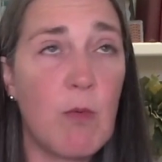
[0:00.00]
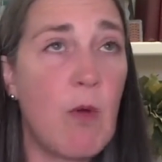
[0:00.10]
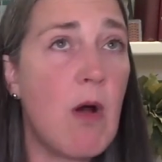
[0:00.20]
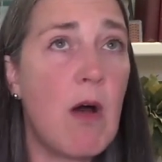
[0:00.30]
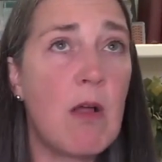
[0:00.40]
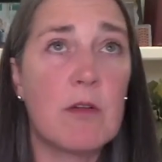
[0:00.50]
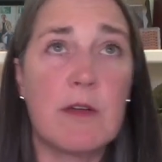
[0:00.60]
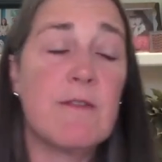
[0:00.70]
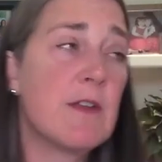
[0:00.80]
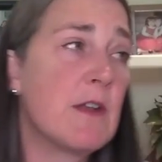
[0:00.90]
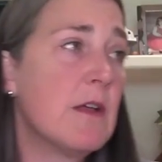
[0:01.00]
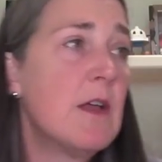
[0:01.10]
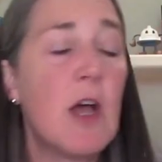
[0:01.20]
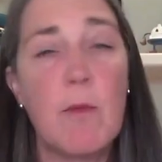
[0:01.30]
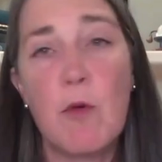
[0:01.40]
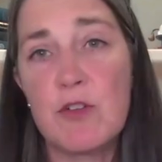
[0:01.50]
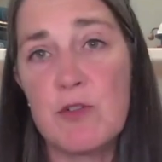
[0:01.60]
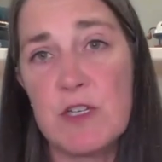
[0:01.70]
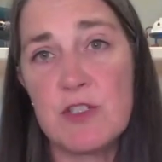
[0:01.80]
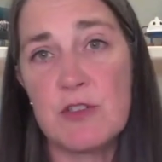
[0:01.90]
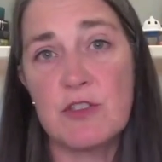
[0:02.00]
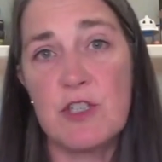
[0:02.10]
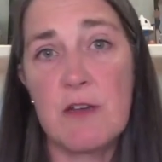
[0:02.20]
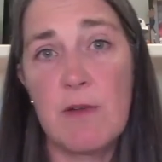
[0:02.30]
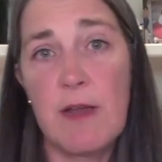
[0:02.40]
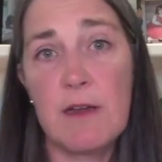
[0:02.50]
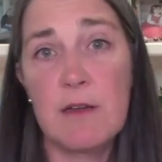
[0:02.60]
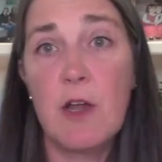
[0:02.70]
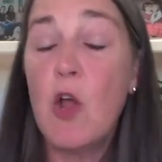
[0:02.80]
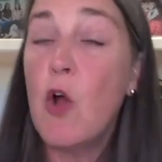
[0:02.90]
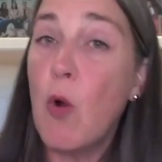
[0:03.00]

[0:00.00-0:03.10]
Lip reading: wall or even a more traditional generator,